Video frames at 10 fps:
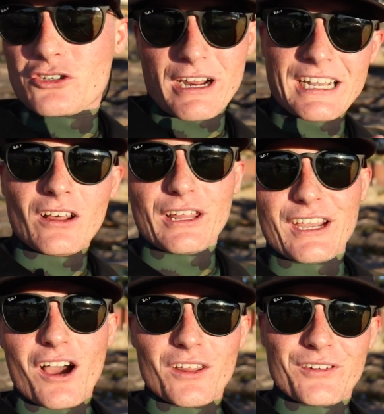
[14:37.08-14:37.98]
to drain out
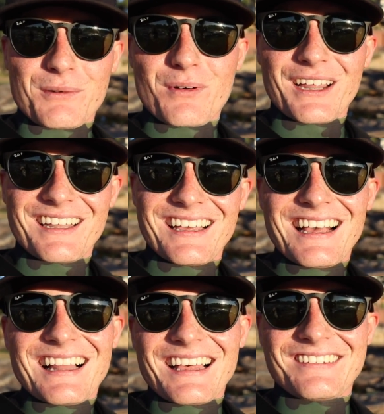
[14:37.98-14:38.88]
Lake Oliver, but
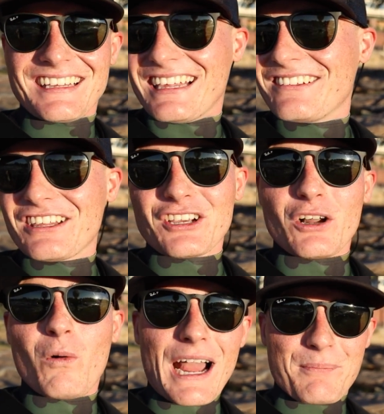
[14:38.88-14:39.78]
he's either
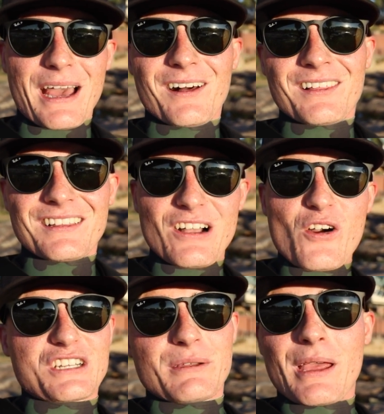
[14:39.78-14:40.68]
going to wipe out
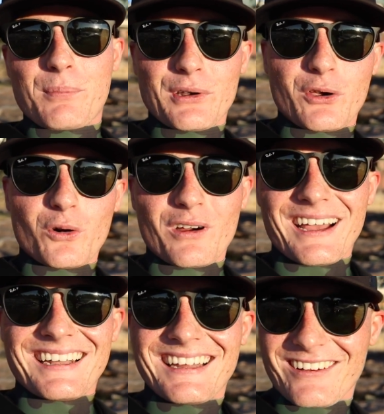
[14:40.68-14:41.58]
or it's going to be a pretty cool ride.